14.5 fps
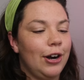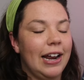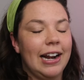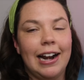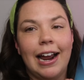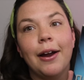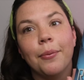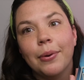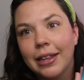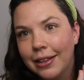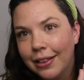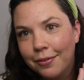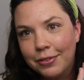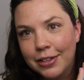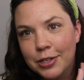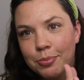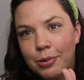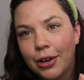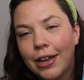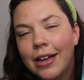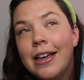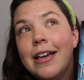and I really love this
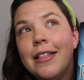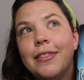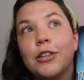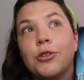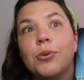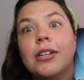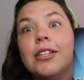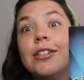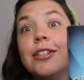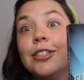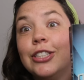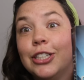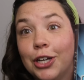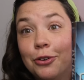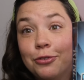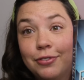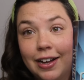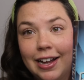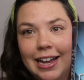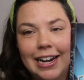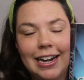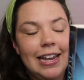book. This was so
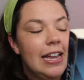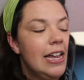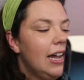fun.